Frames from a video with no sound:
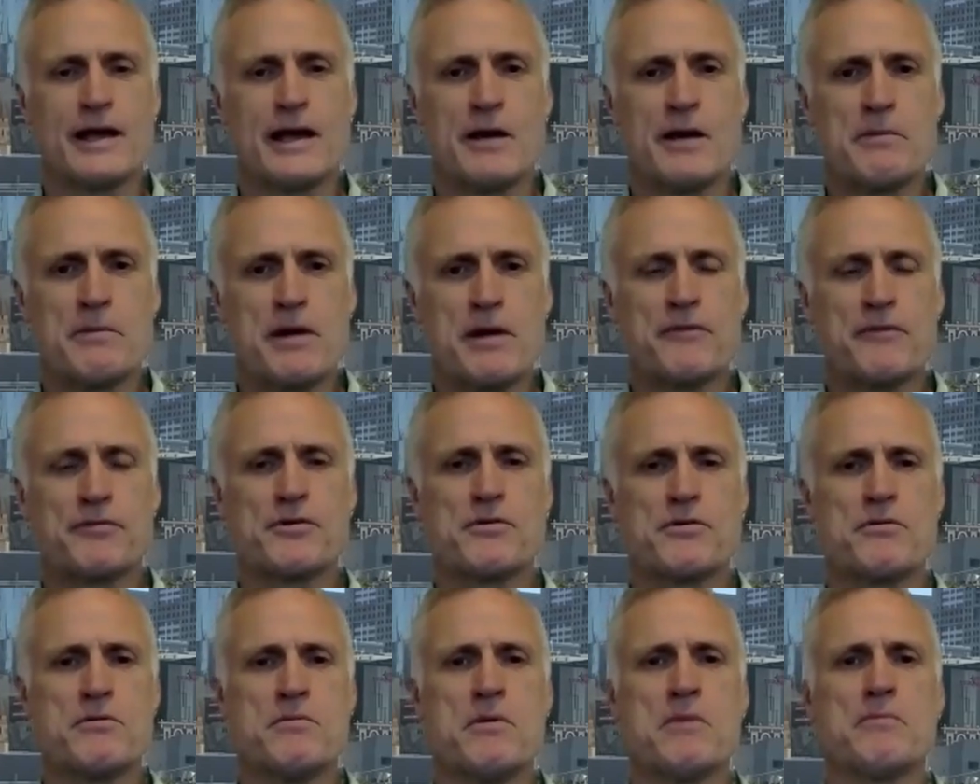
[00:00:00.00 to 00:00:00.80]
and we have to
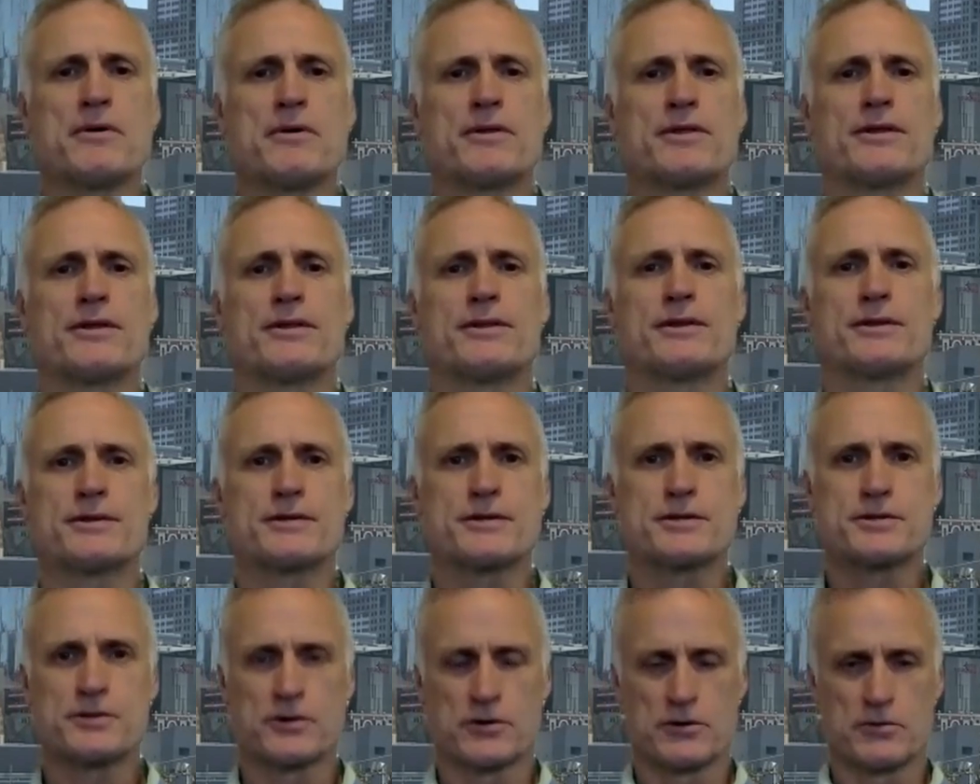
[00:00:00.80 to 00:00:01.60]
remember that this
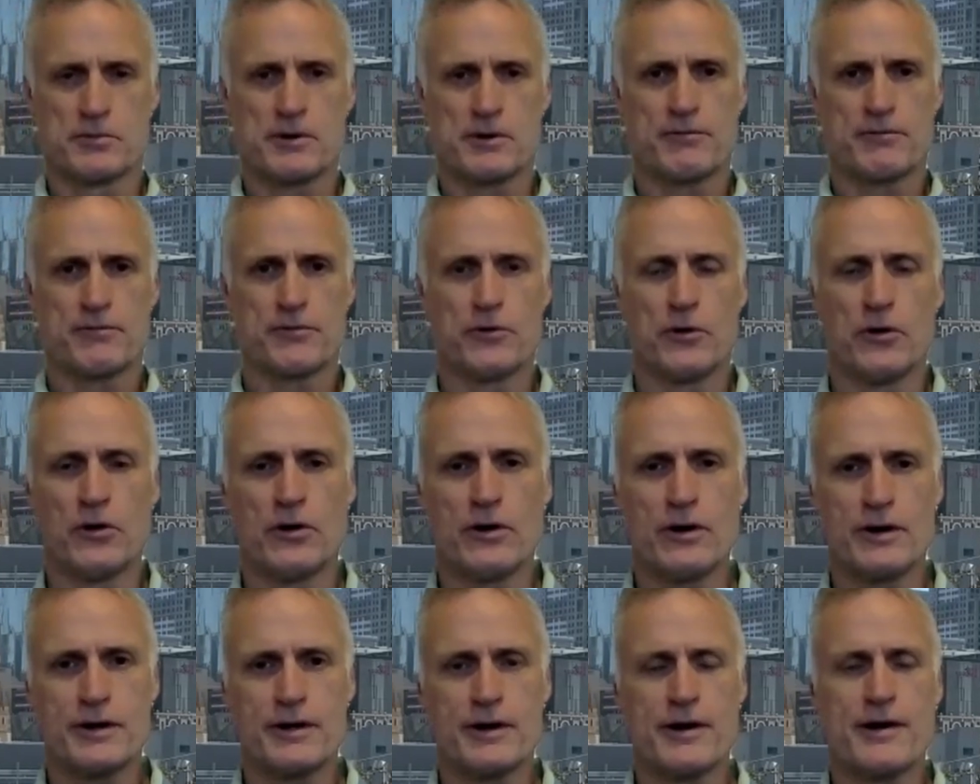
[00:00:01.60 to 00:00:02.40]
is all
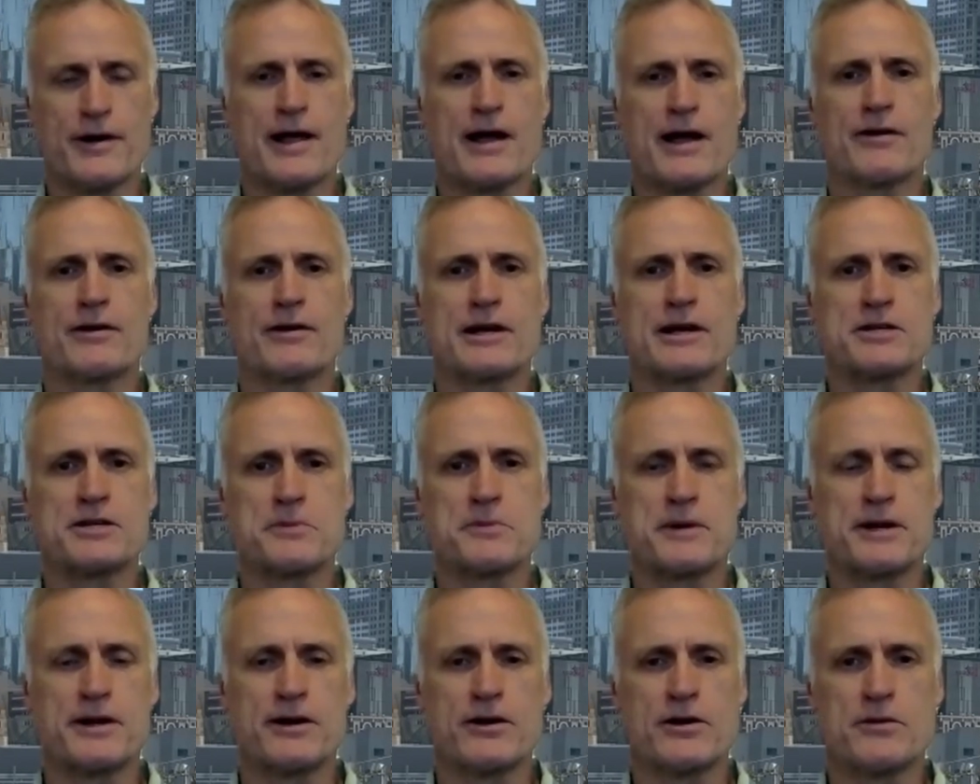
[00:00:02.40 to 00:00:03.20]
before, nowadays
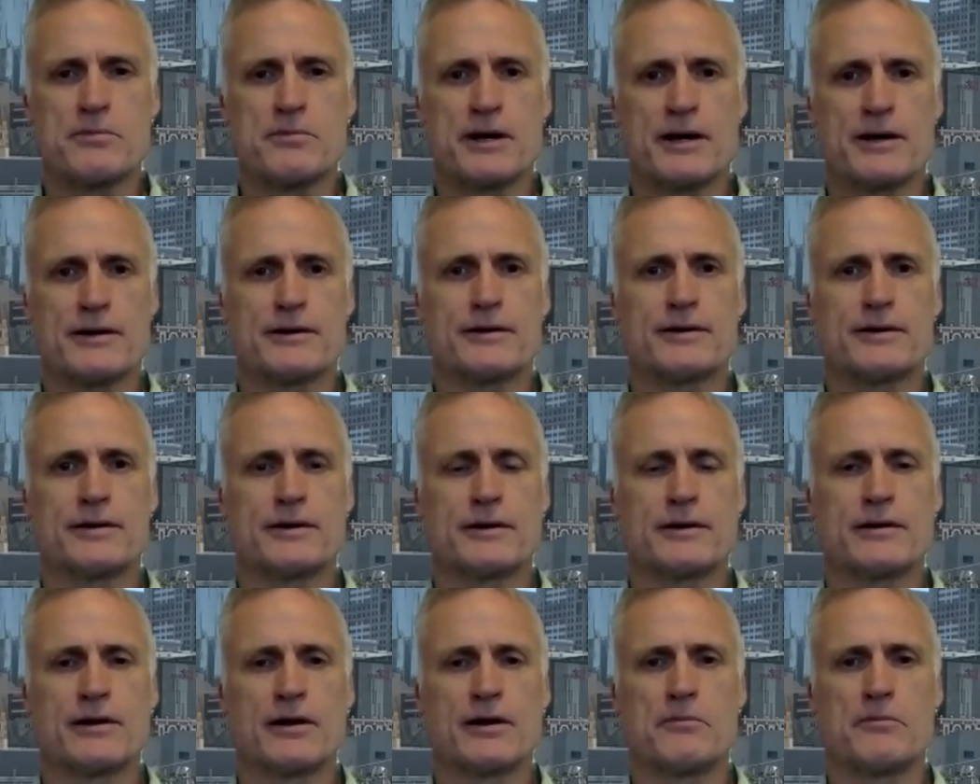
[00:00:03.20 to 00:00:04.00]
we know about,
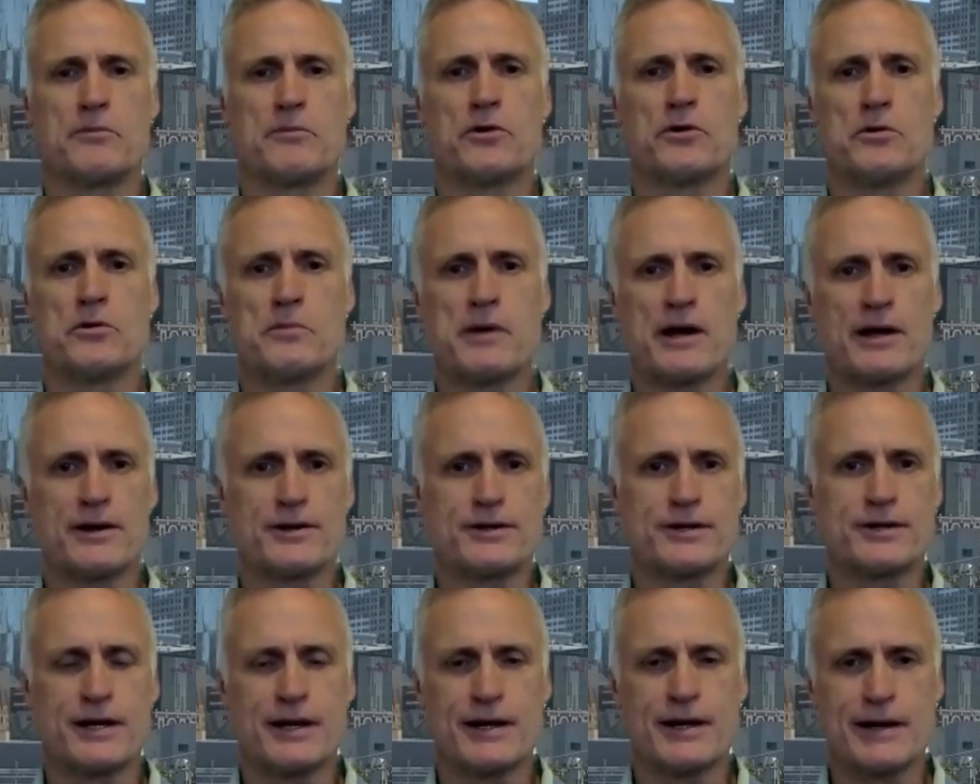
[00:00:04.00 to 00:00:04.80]
a lot more about
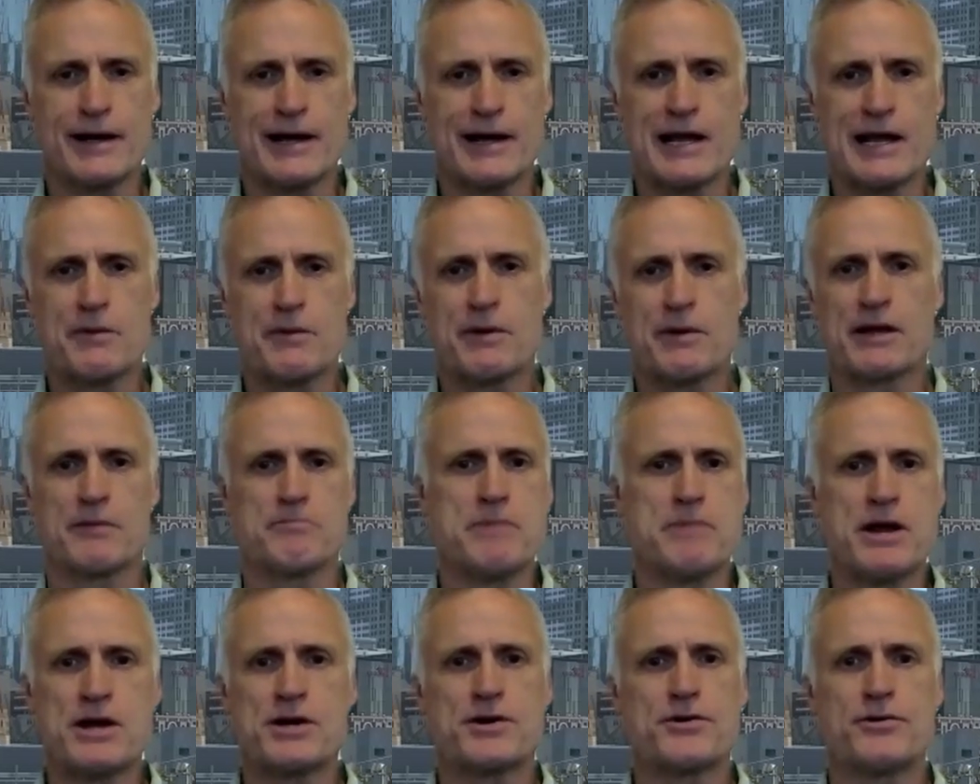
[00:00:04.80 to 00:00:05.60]
DNA. We can
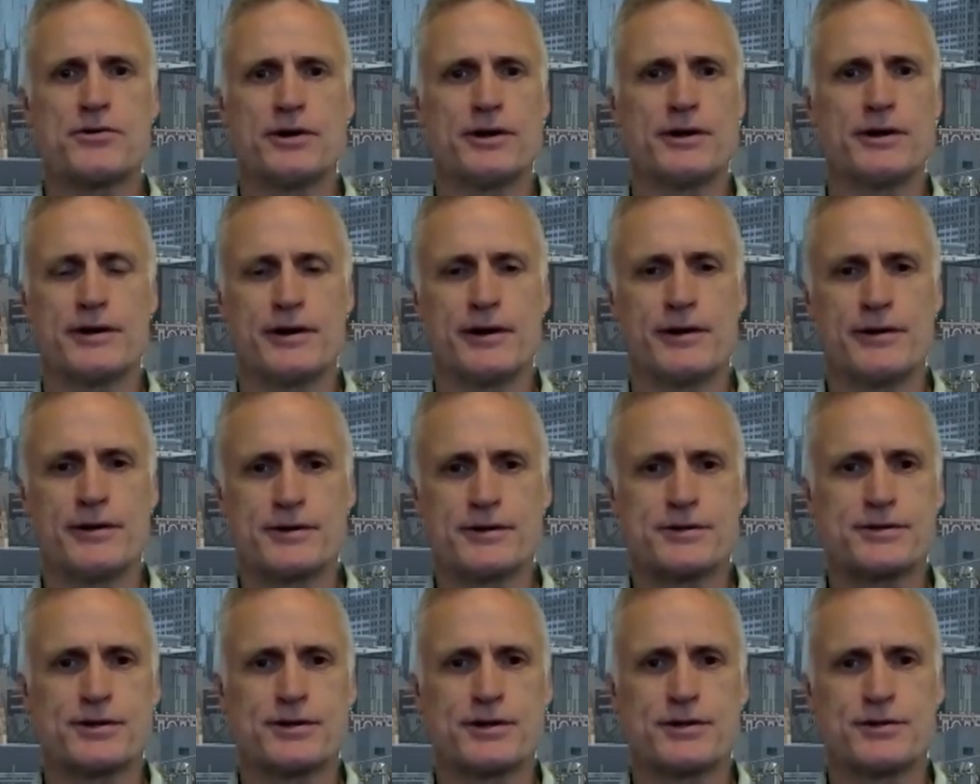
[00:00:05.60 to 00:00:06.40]
measure it.
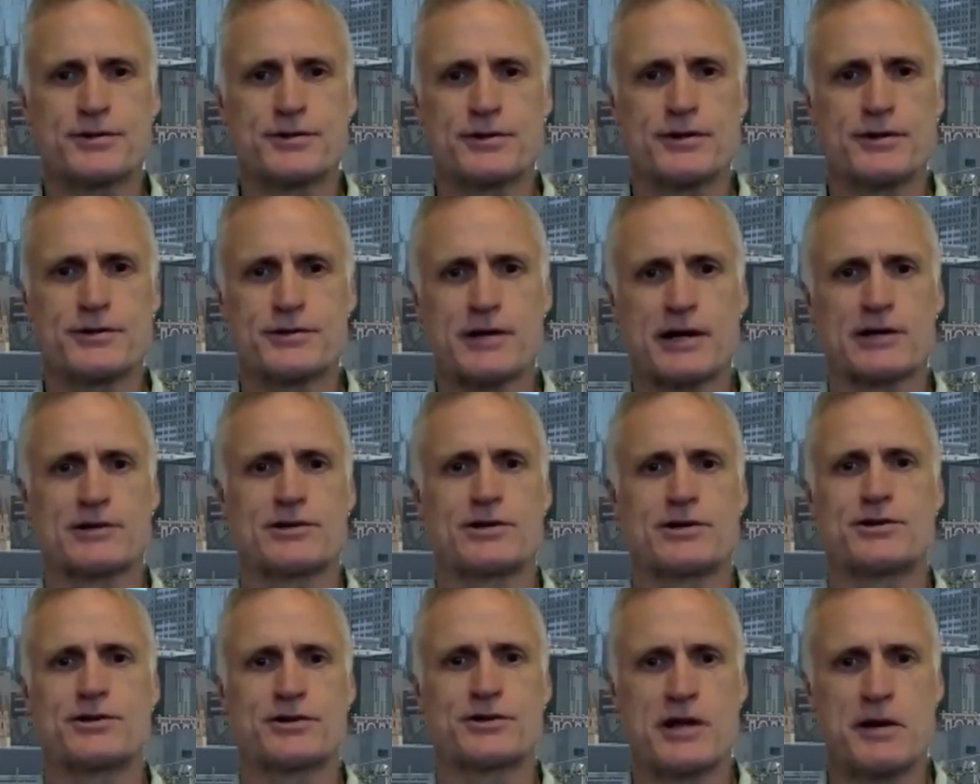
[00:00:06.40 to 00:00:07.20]
It's
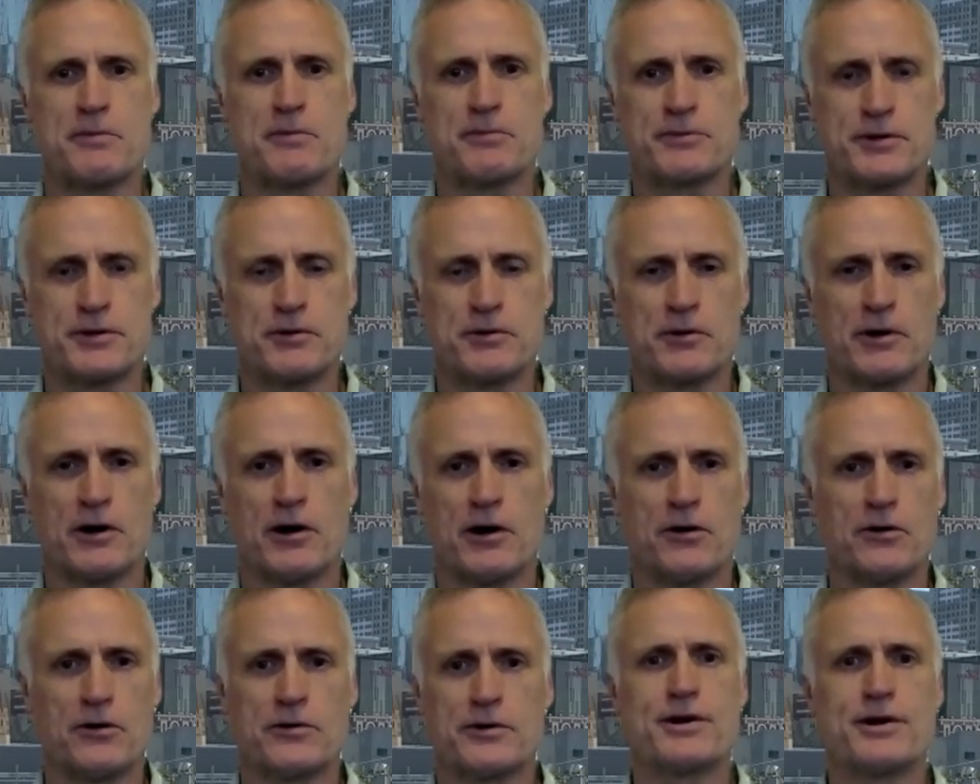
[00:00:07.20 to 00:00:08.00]
actually cheap to do a
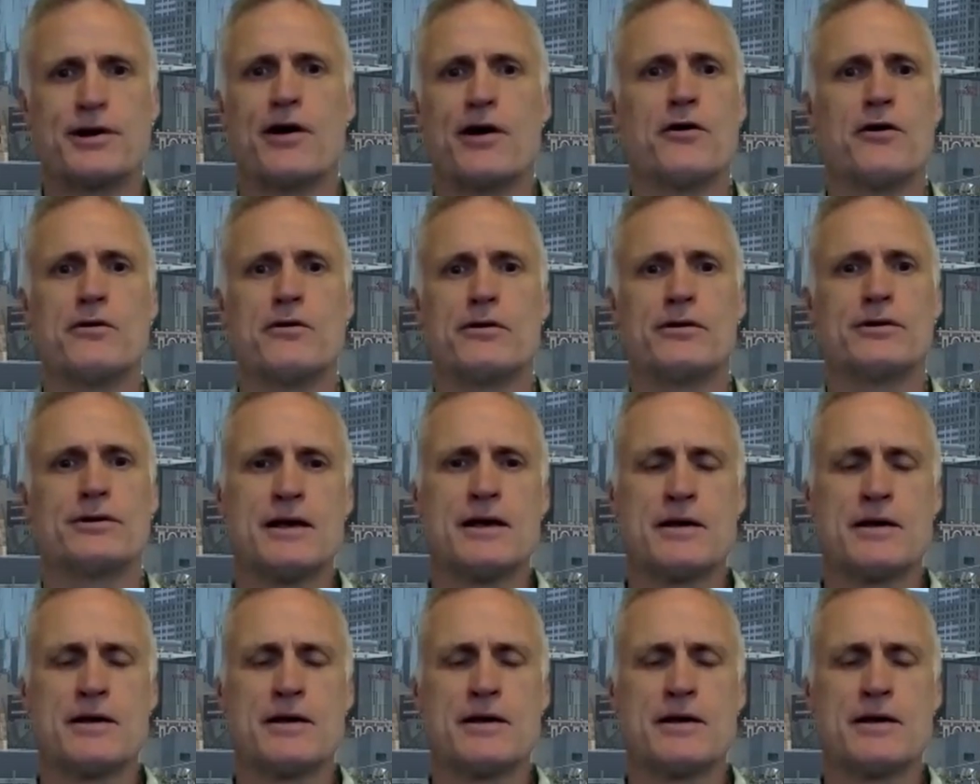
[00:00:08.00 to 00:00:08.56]
whole genome.